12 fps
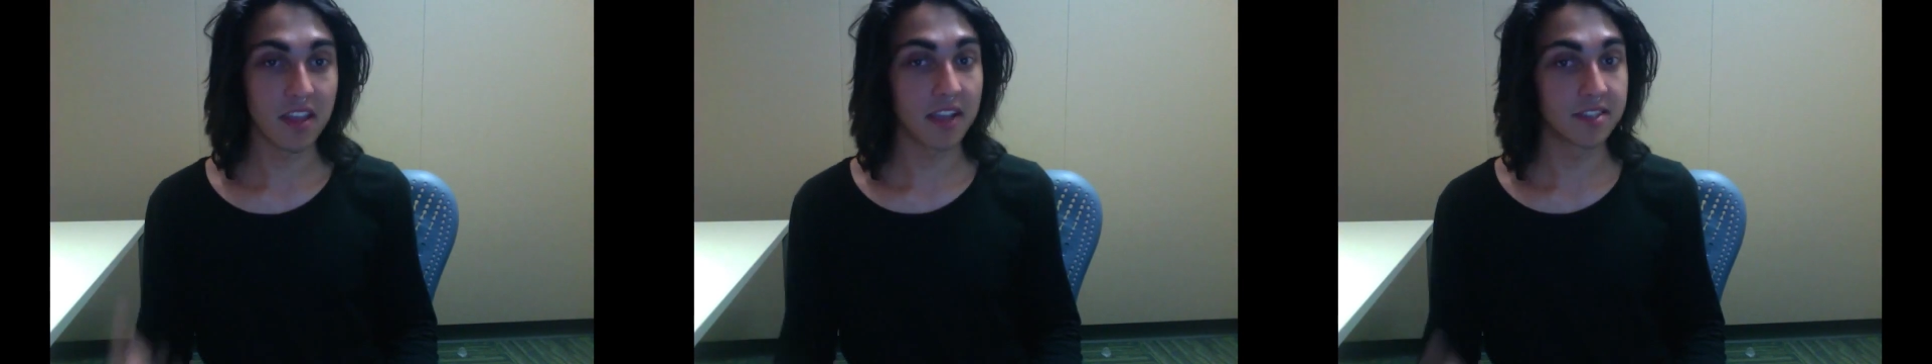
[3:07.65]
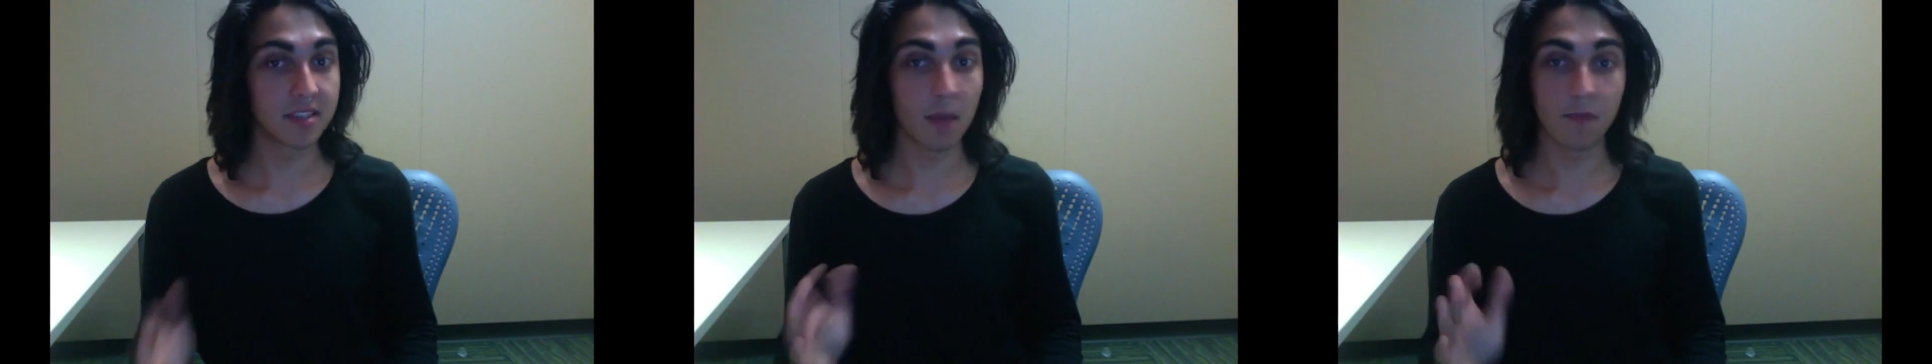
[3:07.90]

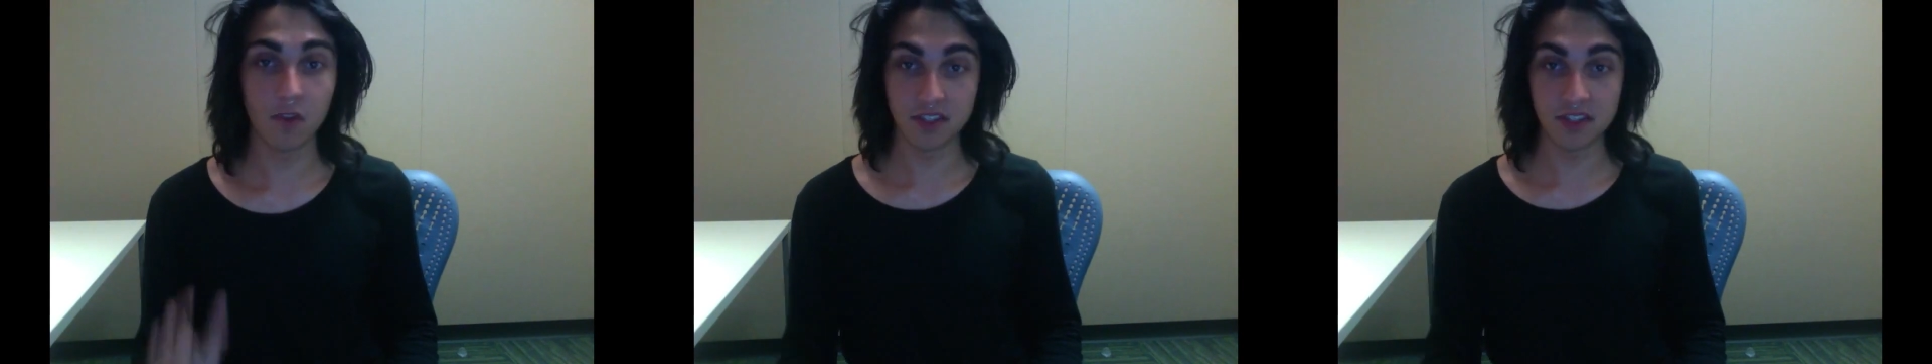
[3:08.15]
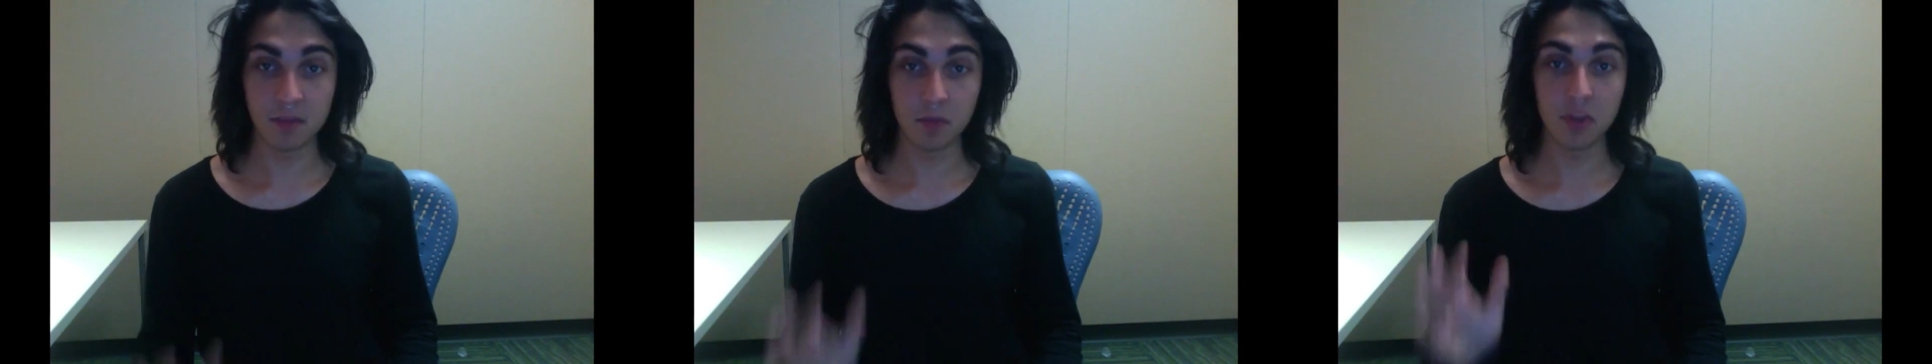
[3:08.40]
except for
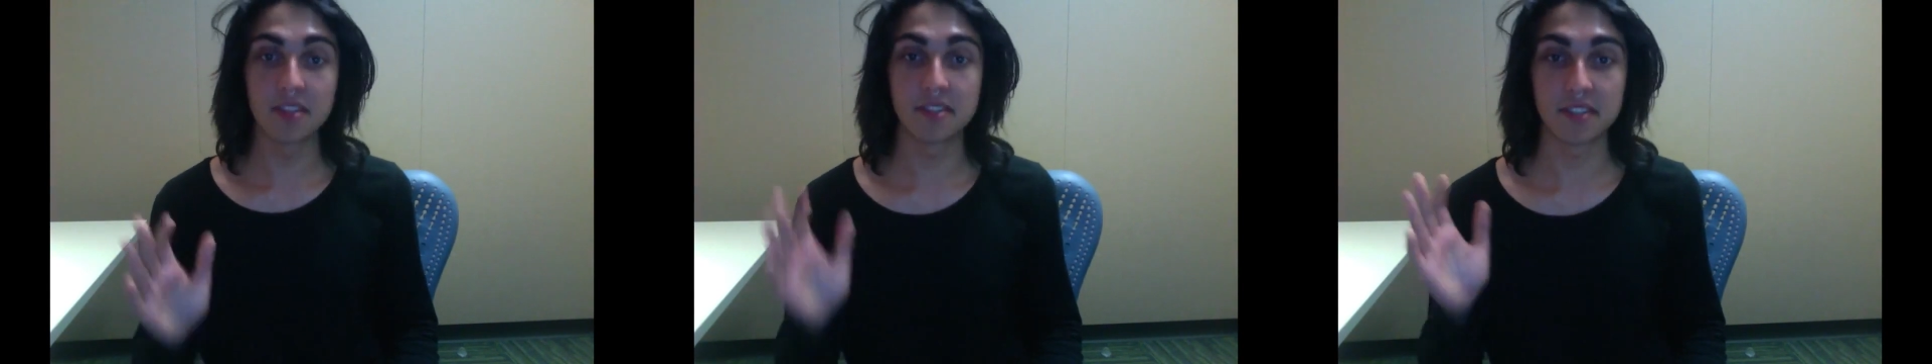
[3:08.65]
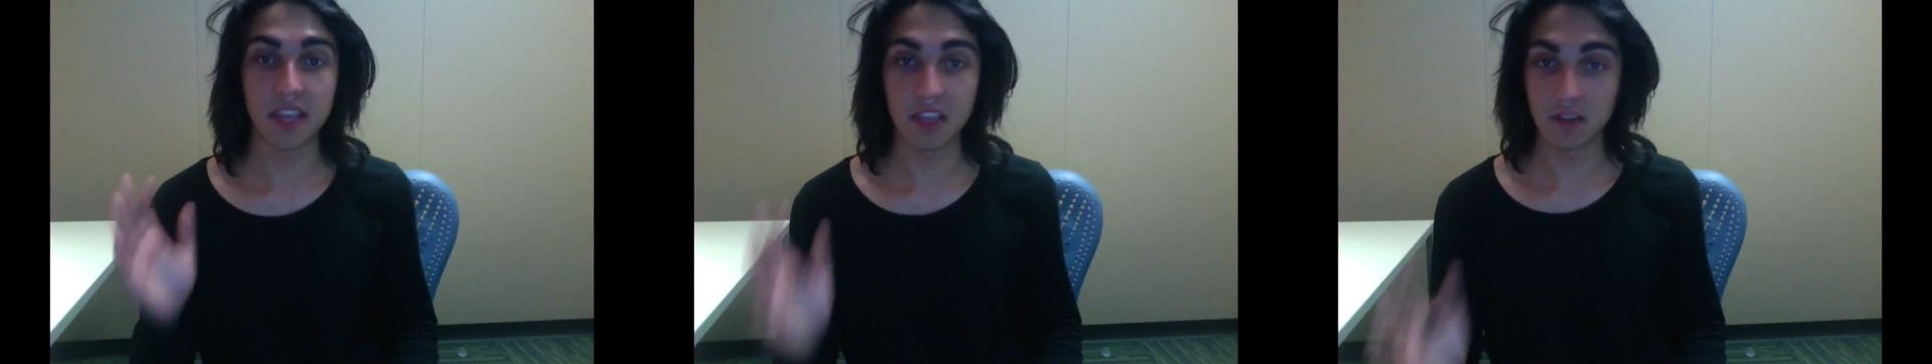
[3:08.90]
simply the
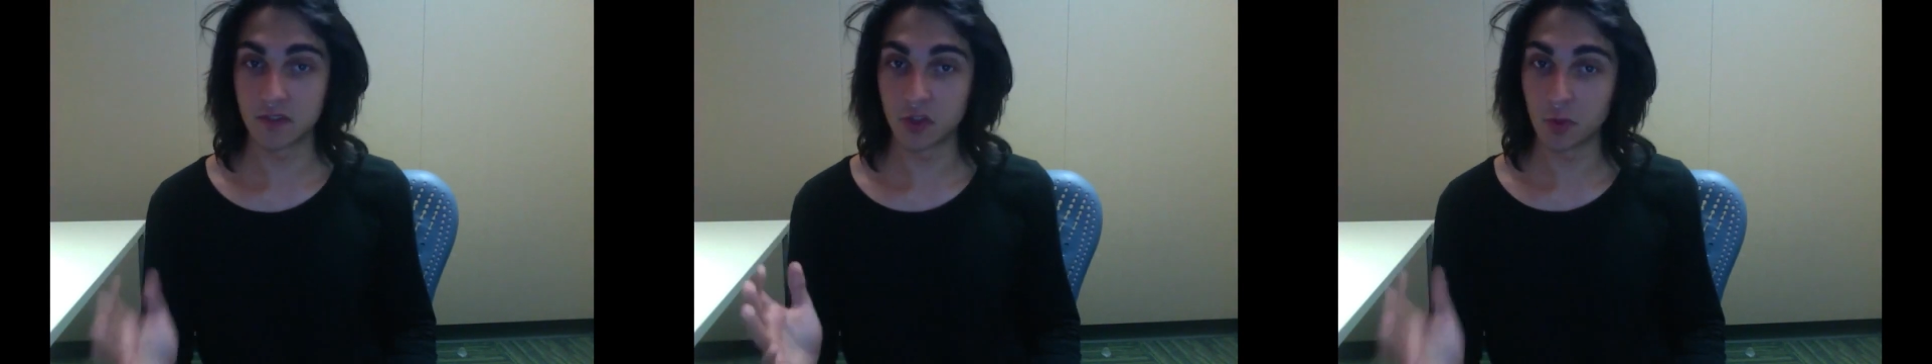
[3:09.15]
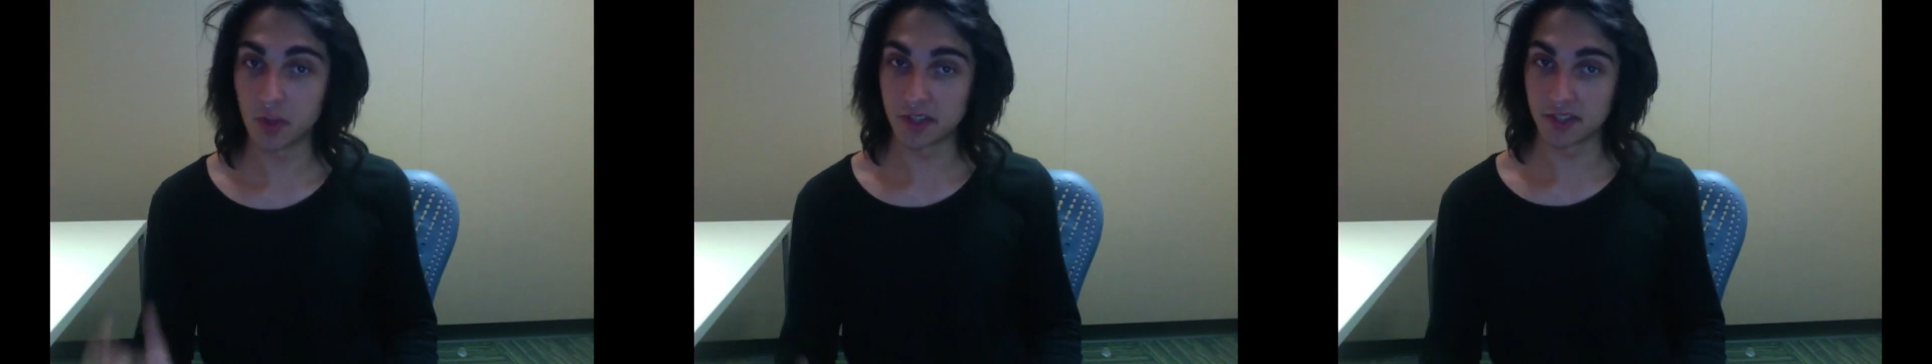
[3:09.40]
sake of
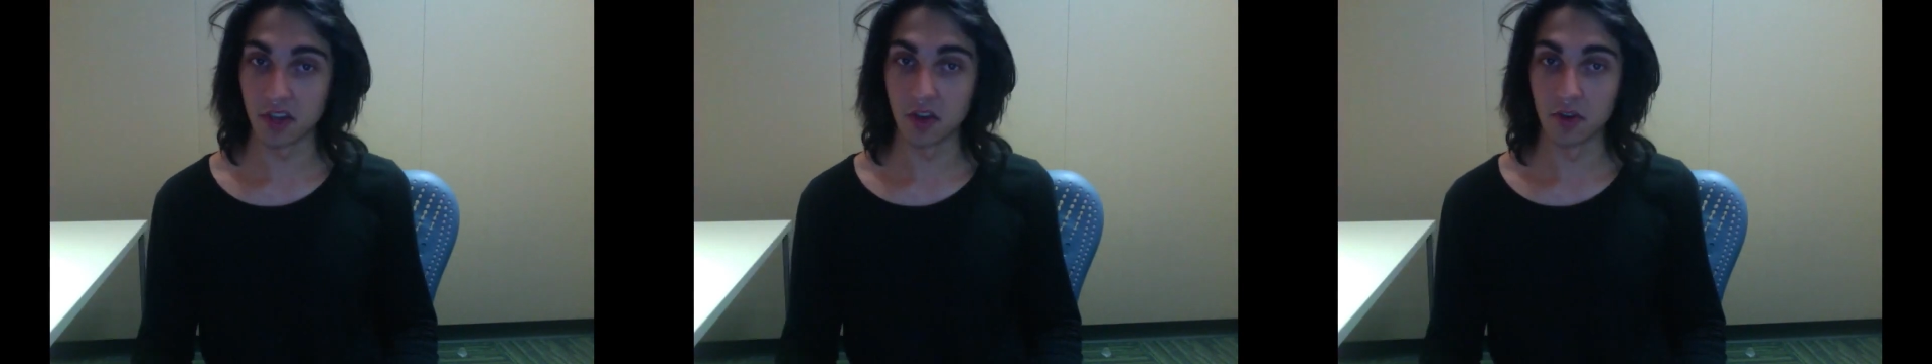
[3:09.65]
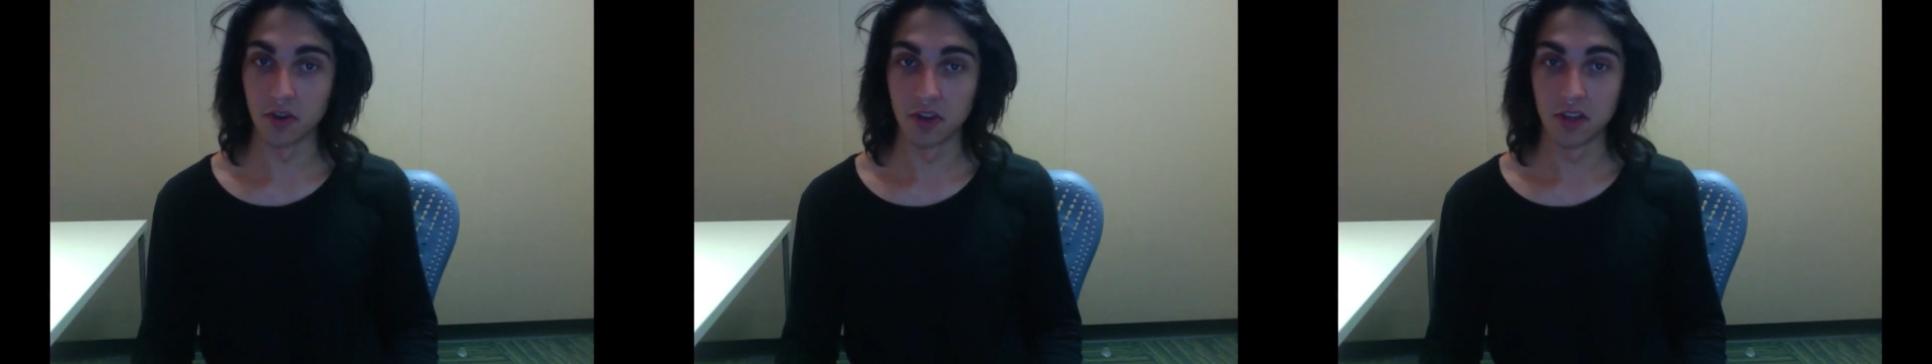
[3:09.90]
doing so.